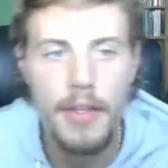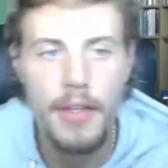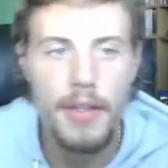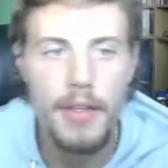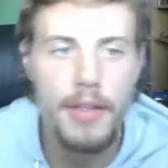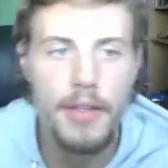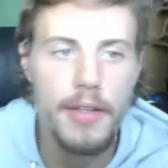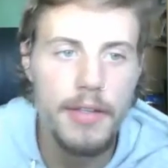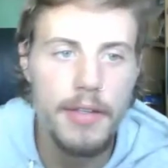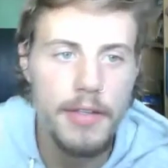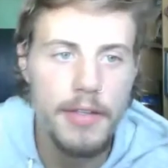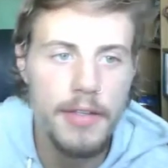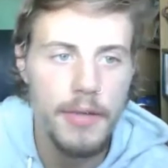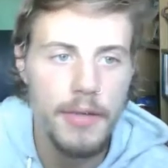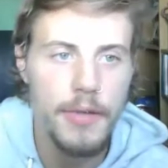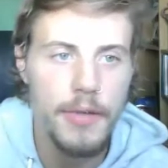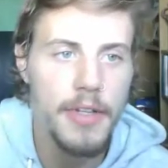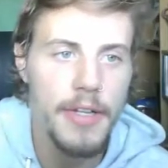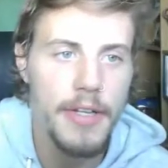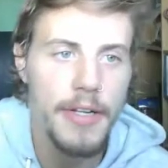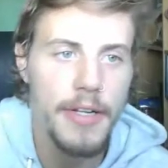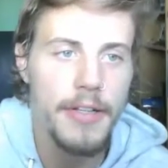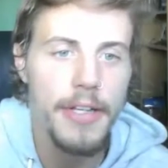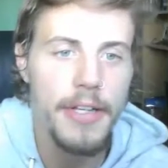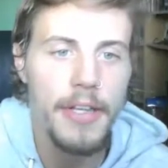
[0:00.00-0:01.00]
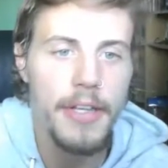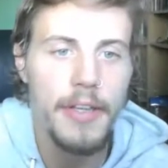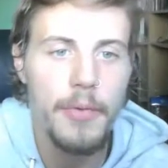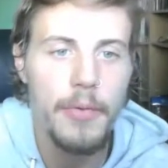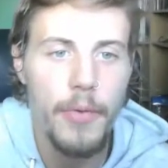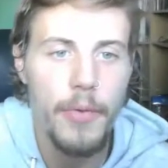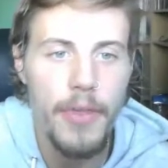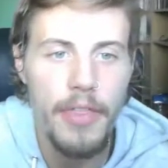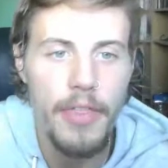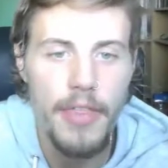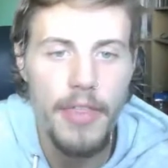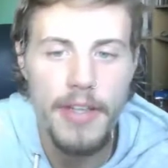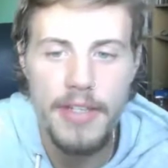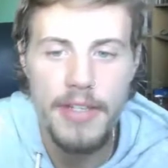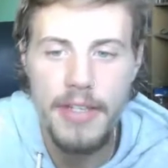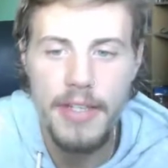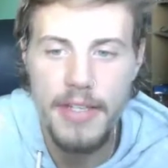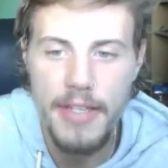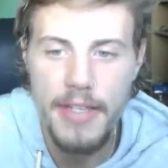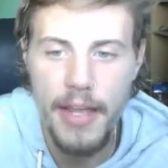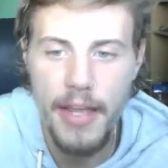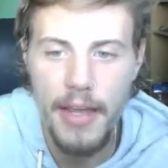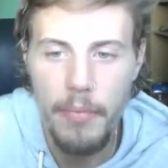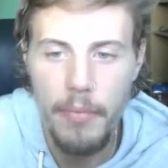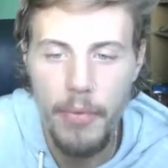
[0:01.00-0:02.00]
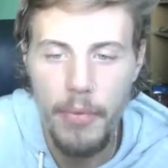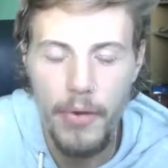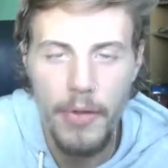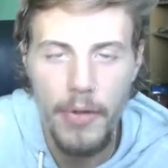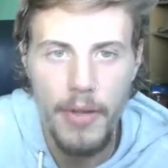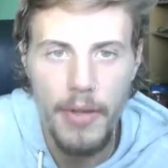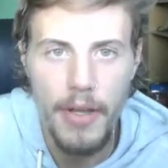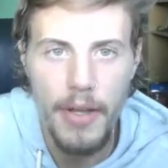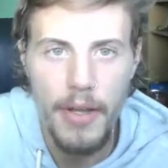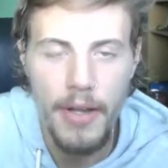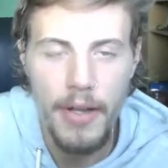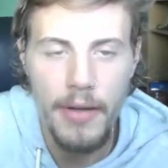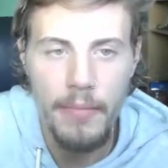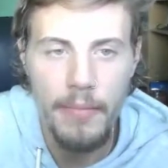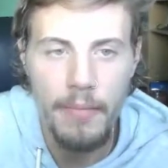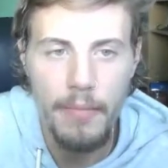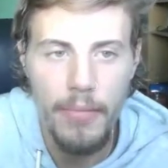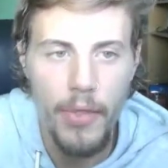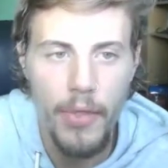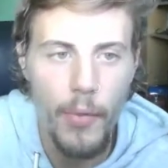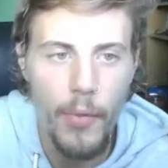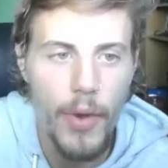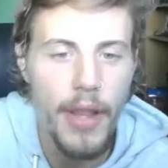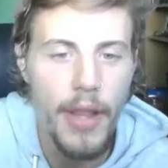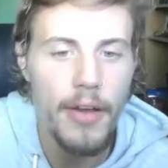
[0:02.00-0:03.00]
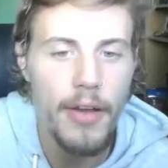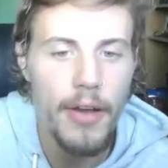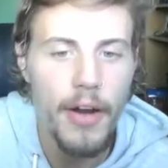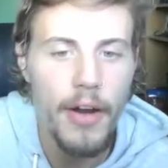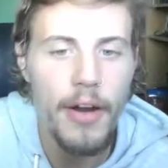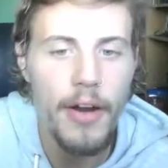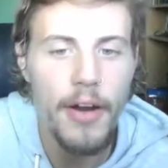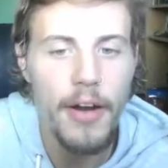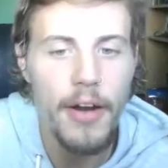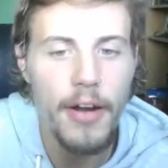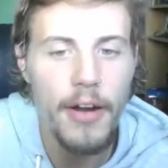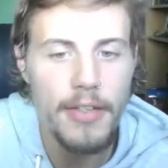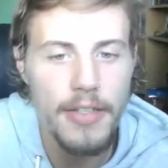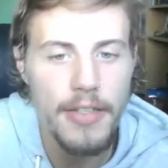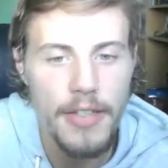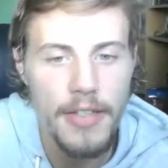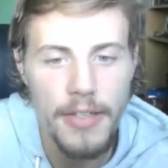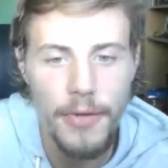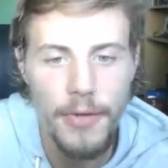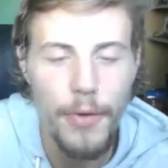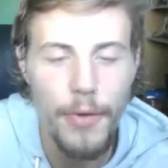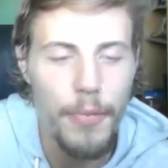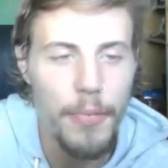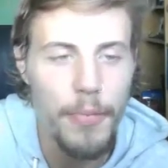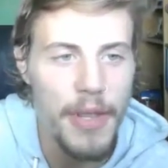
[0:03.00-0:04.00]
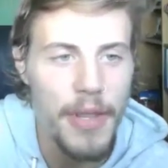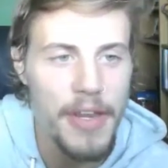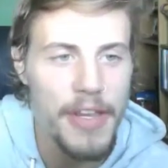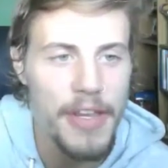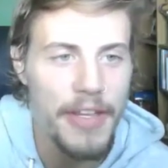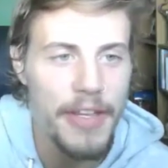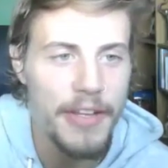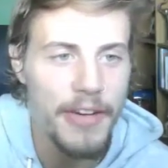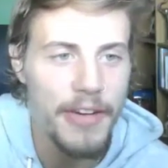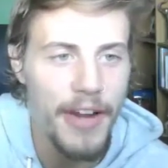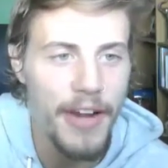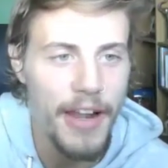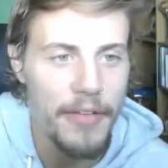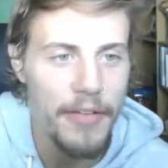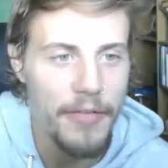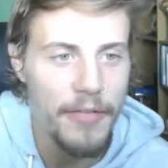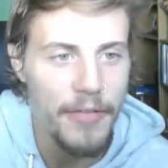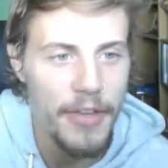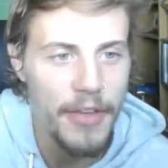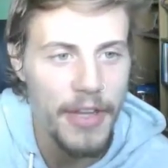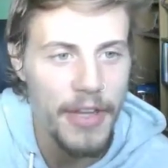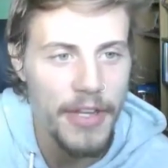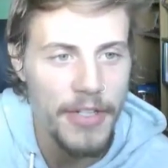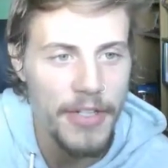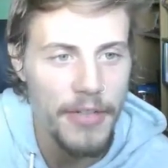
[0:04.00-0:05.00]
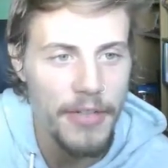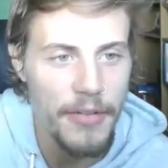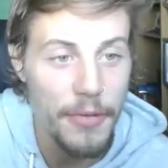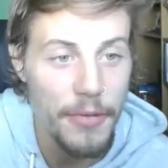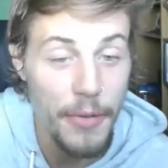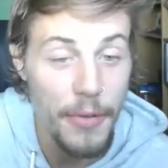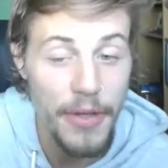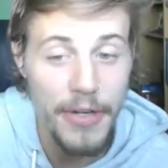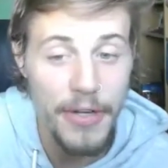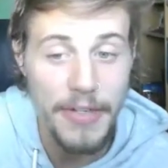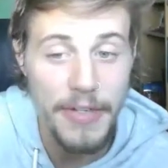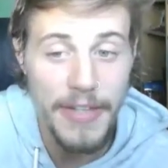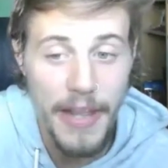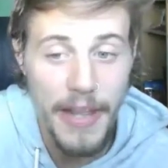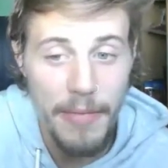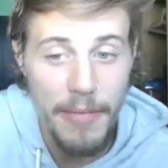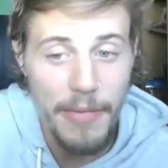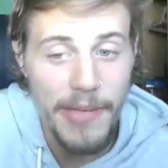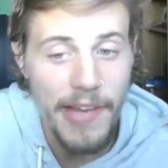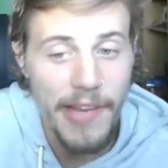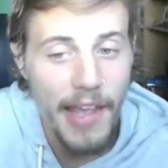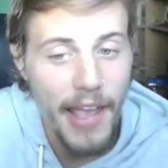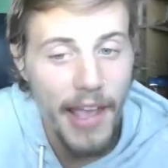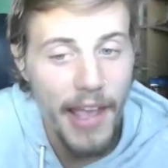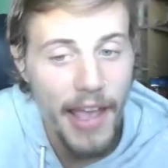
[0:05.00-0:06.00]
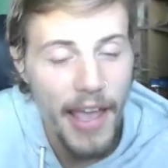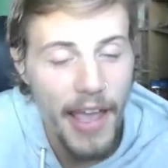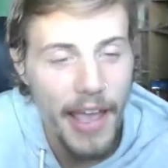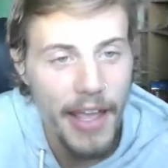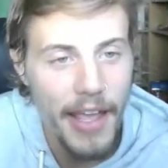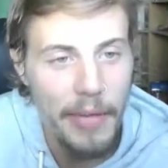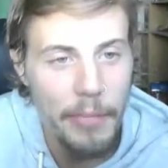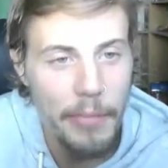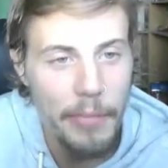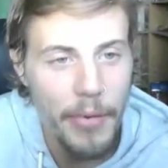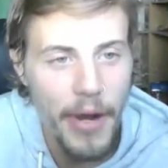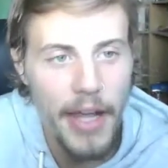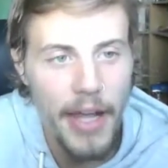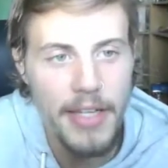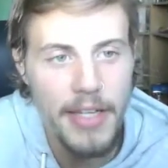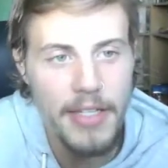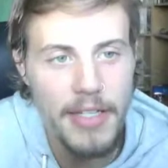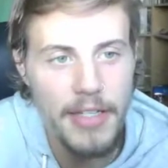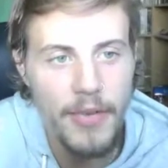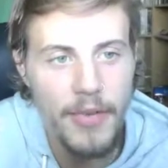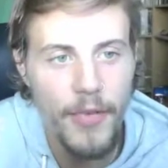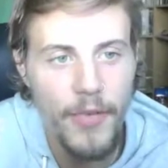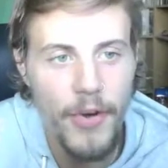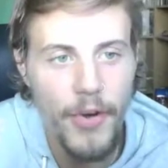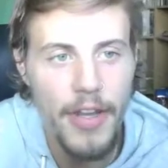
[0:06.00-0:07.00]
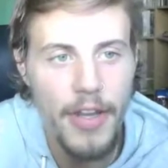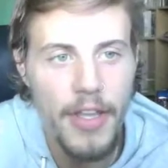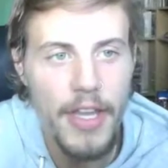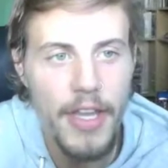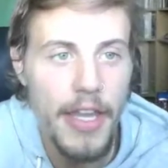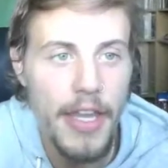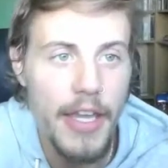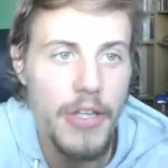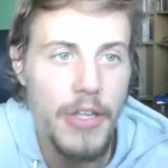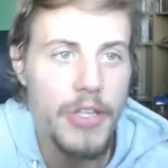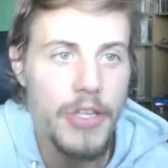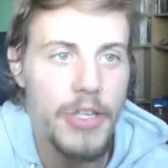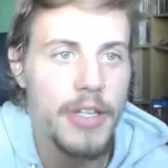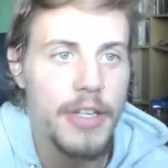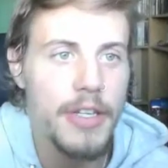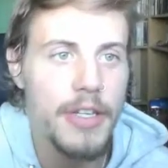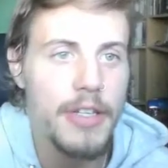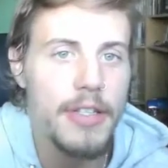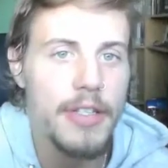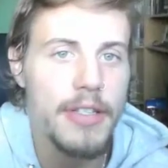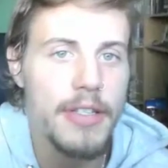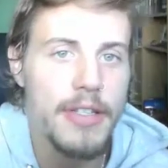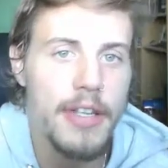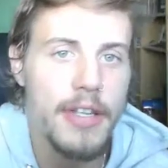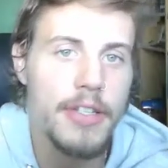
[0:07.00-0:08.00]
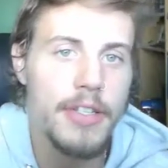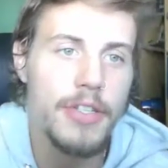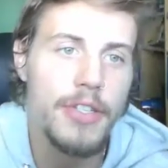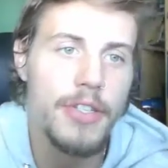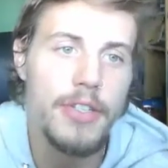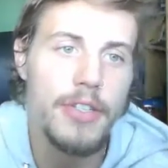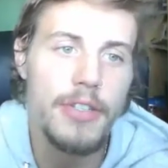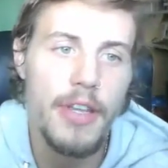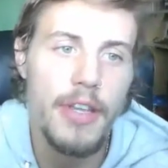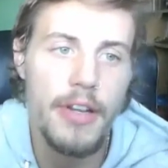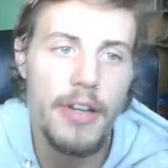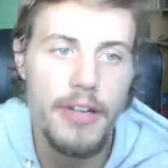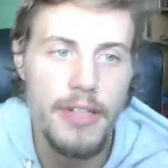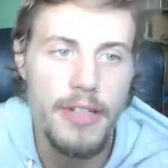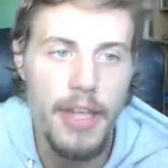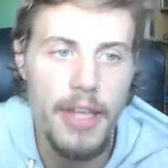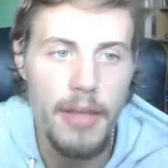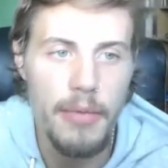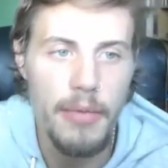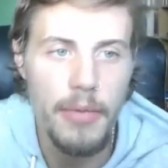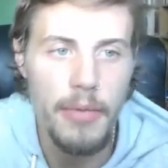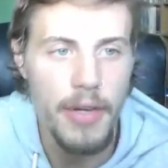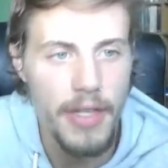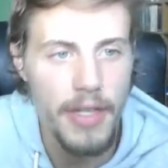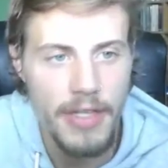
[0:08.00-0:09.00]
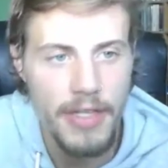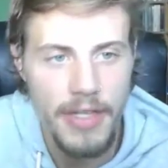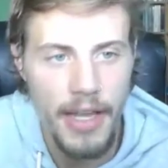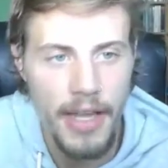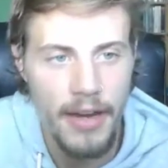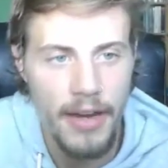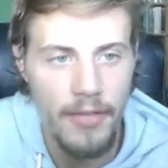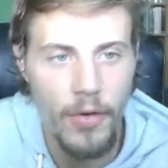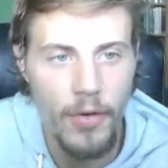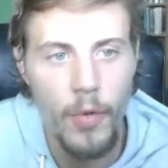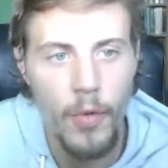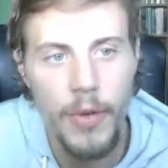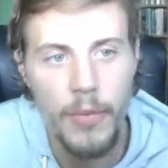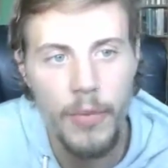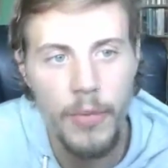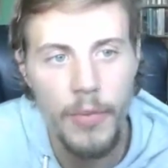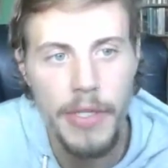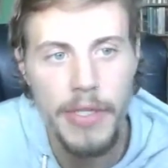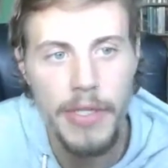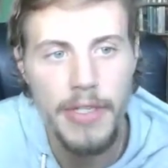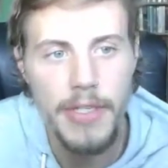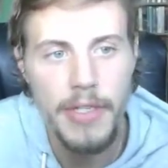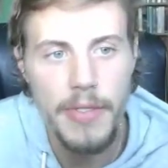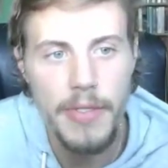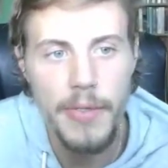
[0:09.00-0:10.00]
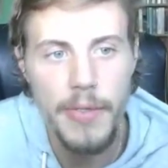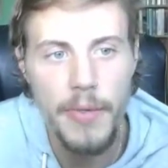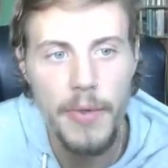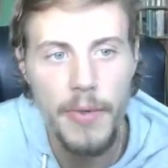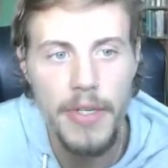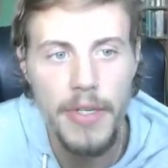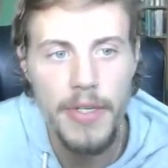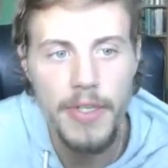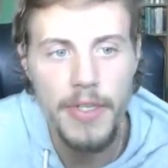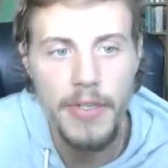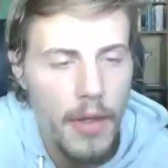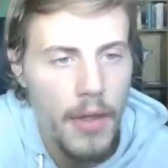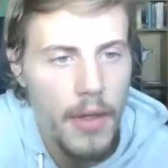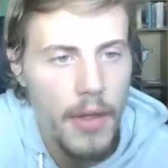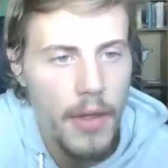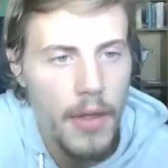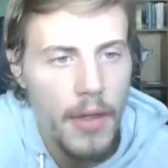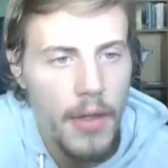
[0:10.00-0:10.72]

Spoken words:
So clearly, with this example, the way to our hearts is through immediate gratification through entertainment and prizes for engaging in such entertainment. It's kind of a win-win situation.